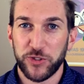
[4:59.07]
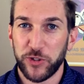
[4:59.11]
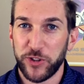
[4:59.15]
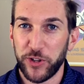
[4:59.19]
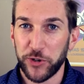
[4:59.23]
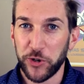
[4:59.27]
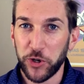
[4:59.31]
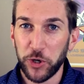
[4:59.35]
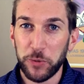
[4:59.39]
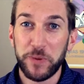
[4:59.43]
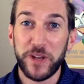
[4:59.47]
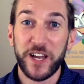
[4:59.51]
So
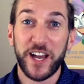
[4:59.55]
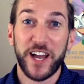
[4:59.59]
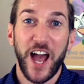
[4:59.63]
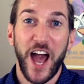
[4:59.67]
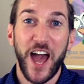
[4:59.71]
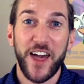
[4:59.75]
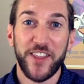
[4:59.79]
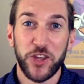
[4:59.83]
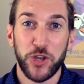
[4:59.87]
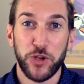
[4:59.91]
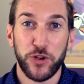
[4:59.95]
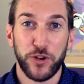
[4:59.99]
there could be a
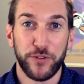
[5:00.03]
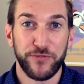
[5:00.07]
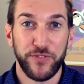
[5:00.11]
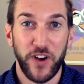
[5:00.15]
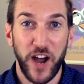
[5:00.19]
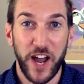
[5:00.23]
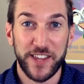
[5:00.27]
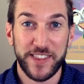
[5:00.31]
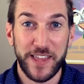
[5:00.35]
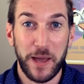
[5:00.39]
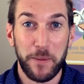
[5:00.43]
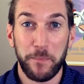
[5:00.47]
guy that you could
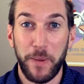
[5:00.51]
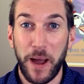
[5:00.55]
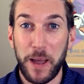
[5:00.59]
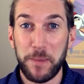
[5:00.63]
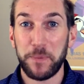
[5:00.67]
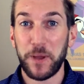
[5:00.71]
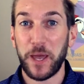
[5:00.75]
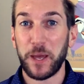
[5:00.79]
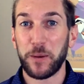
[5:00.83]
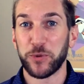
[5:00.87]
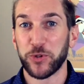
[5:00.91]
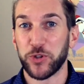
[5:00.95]
find that might
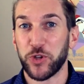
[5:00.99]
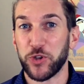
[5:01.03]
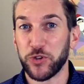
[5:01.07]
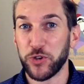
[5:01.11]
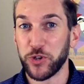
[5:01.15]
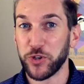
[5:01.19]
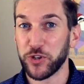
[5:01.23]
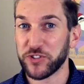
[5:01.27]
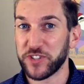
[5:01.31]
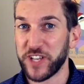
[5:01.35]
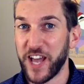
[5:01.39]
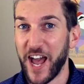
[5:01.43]
be able to do
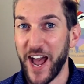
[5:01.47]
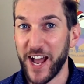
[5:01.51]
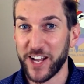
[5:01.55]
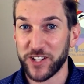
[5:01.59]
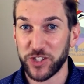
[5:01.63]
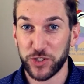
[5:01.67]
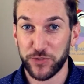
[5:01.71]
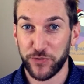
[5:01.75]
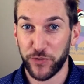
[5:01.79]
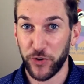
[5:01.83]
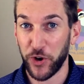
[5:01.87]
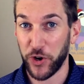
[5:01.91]
your
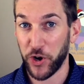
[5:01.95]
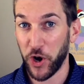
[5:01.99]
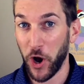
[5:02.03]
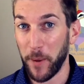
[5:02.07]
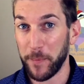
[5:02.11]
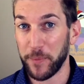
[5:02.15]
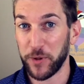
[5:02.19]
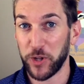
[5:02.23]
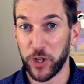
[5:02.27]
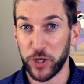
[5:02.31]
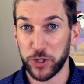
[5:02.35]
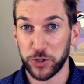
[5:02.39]
taxes for a
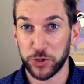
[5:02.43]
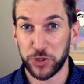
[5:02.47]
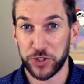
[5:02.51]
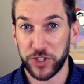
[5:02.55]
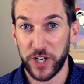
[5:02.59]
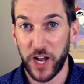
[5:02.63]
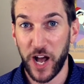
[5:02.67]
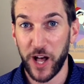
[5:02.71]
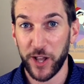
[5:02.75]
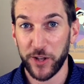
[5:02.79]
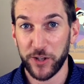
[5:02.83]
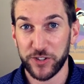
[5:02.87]
couple
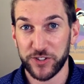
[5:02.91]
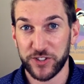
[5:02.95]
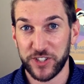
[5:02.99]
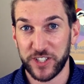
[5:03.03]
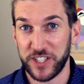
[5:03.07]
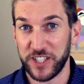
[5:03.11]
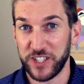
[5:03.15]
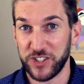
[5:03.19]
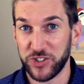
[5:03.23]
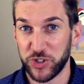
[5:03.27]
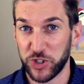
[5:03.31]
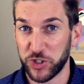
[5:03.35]
$100, and
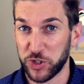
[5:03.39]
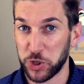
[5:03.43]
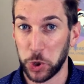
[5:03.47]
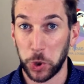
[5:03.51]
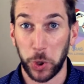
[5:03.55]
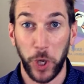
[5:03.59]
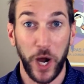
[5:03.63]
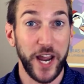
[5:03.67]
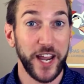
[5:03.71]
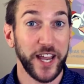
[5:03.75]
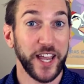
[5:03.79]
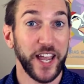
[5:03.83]
he's just
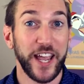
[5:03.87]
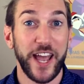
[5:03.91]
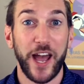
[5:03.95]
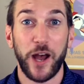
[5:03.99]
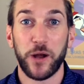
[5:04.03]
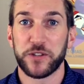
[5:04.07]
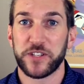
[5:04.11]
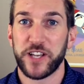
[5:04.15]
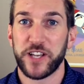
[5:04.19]
cranking out